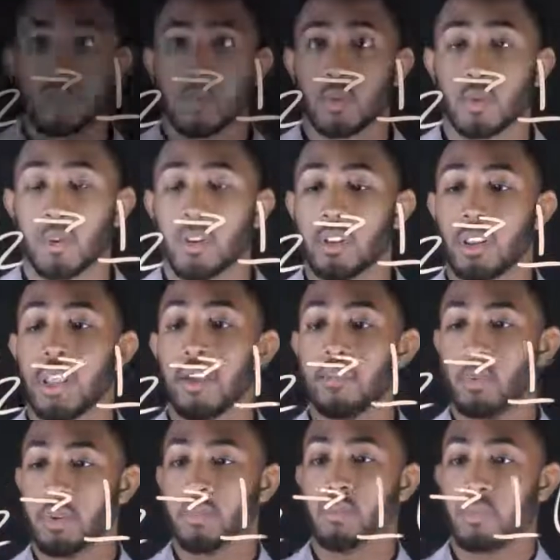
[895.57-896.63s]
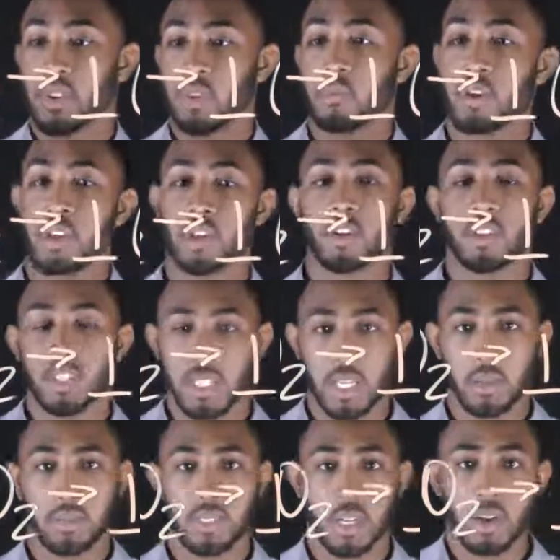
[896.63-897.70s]
So on the left, we've rewritten our
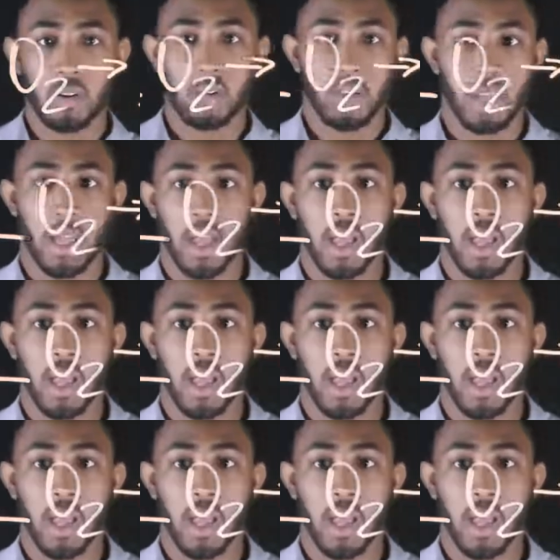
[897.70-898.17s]
steps out,